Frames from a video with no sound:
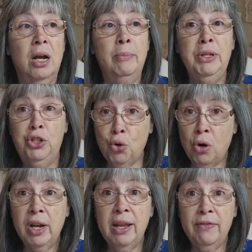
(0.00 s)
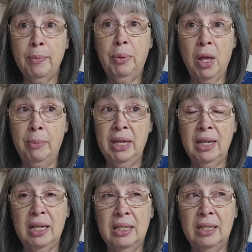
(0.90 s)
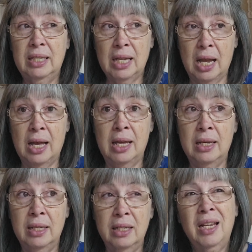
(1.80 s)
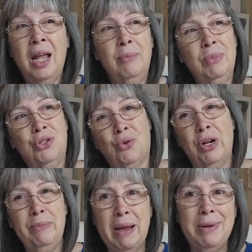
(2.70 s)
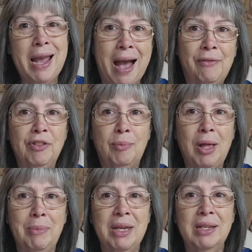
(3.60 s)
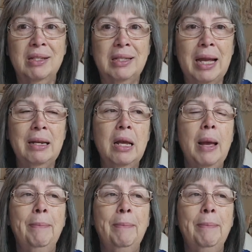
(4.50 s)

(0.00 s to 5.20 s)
A majority of the plumbing is done. Not a majority, maybe half the plumbing is done.